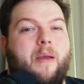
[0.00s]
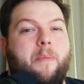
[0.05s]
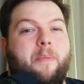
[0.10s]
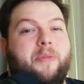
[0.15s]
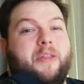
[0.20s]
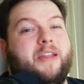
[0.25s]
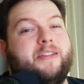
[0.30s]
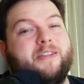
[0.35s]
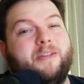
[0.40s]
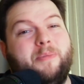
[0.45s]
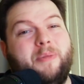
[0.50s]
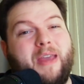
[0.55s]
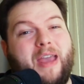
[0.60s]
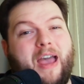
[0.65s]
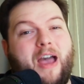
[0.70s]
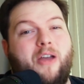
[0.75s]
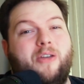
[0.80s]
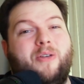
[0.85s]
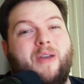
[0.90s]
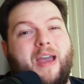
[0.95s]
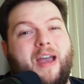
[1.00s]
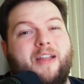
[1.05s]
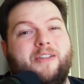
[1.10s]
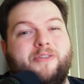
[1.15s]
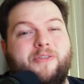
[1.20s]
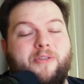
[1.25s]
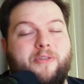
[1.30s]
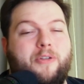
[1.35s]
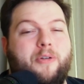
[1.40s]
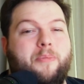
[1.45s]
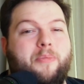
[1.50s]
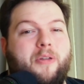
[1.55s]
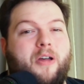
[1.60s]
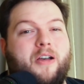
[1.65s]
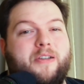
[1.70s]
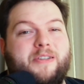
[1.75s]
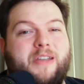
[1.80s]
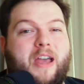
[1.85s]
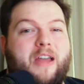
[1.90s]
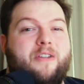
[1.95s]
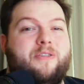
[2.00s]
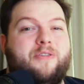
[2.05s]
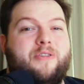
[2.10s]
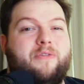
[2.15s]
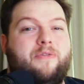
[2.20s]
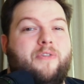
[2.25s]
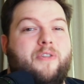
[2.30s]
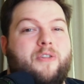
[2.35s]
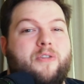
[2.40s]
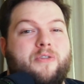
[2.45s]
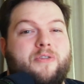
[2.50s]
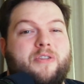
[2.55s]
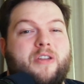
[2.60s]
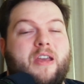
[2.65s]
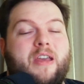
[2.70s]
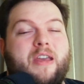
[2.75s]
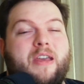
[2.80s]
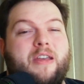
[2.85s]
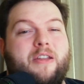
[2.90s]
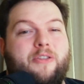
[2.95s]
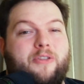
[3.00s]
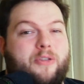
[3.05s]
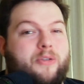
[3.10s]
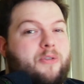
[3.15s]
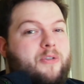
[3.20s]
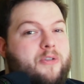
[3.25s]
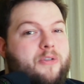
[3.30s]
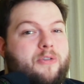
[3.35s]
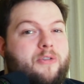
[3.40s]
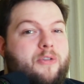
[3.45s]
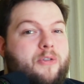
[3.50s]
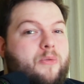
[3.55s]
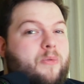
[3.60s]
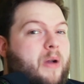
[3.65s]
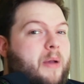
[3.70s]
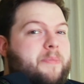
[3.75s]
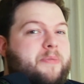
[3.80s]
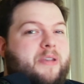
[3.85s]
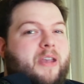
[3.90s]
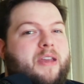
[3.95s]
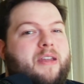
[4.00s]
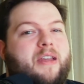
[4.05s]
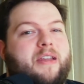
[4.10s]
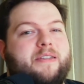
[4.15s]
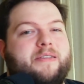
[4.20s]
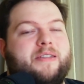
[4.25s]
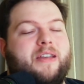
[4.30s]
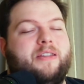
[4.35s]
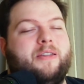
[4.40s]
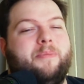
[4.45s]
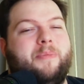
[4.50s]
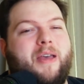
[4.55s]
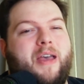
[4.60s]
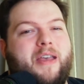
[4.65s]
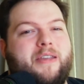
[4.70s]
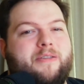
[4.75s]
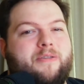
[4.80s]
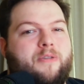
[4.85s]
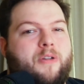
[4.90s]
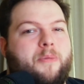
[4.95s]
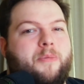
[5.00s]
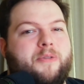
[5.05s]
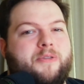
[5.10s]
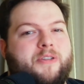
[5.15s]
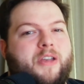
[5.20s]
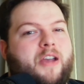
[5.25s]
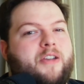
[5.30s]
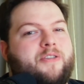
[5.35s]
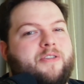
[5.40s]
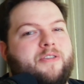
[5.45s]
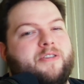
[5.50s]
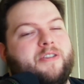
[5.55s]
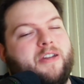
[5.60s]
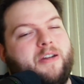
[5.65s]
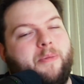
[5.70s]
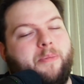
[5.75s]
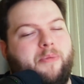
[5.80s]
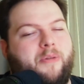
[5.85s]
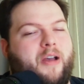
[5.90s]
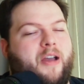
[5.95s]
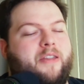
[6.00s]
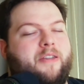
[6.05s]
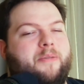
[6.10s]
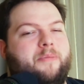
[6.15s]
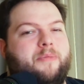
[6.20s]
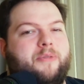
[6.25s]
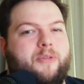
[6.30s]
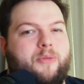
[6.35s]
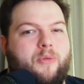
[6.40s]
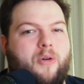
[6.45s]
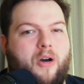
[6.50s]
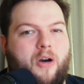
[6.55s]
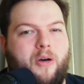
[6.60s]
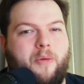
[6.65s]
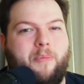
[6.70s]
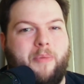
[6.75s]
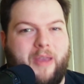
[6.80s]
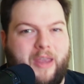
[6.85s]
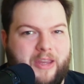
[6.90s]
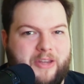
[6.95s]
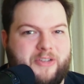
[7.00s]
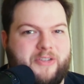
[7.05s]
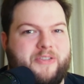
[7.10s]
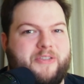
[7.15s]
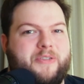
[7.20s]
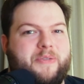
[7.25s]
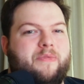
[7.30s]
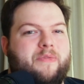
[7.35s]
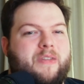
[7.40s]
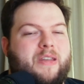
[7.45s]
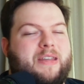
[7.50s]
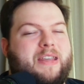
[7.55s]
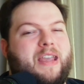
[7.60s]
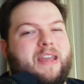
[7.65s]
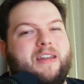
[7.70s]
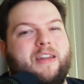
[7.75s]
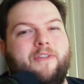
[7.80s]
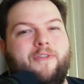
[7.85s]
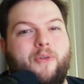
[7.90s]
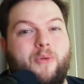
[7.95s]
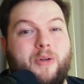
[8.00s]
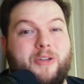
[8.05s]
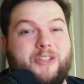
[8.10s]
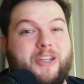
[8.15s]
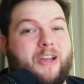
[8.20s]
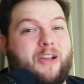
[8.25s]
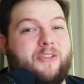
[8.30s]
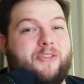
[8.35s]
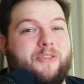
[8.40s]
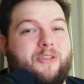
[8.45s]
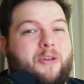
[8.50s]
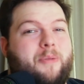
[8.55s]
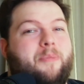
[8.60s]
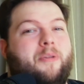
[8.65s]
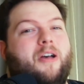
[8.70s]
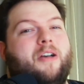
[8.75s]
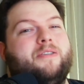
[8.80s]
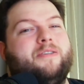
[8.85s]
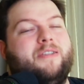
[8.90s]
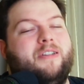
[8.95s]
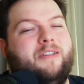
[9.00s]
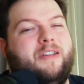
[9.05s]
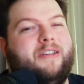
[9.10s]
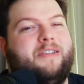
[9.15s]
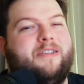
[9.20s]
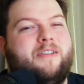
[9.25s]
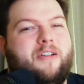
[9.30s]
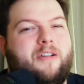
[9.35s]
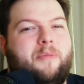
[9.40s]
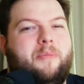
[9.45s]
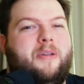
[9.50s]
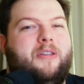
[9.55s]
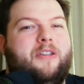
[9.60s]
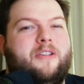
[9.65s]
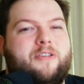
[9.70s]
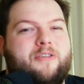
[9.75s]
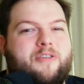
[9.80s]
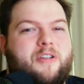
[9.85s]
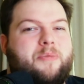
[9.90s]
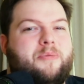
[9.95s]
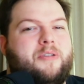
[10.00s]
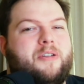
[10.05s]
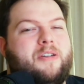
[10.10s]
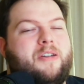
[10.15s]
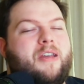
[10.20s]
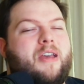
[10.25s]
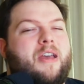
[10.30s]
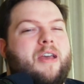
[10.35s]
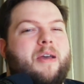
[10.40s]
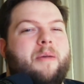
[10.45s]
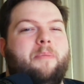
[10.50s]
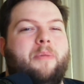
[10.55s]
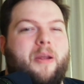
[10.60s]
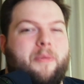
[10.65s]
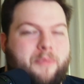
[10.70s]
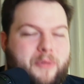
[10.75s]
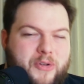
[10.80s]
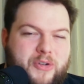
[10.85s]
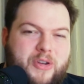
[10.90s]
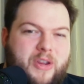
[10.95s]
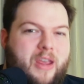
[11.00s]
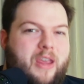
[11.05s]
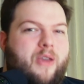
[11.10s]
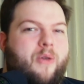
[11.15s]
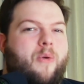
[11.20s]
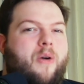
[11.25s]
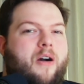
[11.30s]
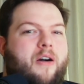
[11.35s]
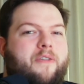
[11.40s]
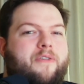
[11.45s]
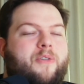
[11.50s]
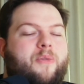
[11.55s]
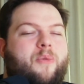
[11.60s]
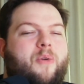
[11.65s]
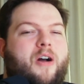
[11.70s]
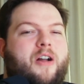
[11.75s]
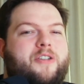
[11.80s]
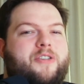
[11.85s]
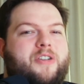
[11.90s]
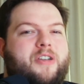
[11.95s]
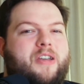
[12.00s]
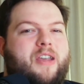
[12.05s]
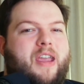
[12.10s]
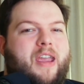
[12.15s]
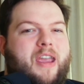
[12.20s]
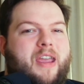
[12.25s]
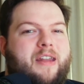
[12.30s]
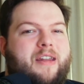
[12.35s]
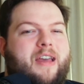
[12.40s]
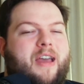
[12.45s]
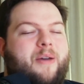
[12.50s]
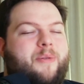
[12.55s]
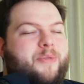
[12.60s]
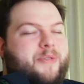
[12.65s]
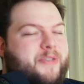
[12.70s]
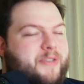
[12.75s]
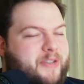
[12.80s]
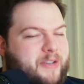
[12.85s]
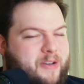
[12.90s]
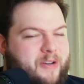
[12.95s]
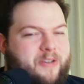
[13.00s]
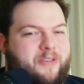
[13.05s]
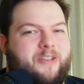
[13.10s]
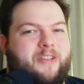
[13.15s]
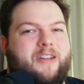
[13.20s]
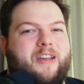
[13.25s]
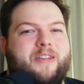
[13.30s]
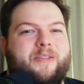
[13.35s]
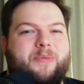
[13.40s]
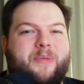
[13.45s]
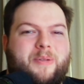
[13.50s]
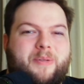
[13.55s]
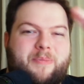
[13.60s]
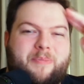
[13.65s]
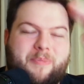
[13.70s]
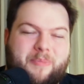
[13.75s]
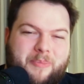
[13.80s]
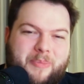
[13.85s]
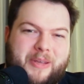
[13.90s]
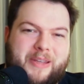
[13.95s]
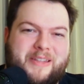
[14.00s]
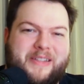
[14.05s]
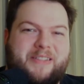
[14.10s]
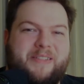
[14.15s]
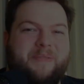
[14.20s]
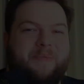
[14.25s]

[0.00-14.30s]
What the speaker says: But that's going to be how you add Studio Blocks headers and footers to your new website and set them as global sections and apply them to all pages. Again, if you want to check out Studio Blocks, the links are going to be in the description. But I appreciate you all for watching, and I will see you all in the next one. Peace.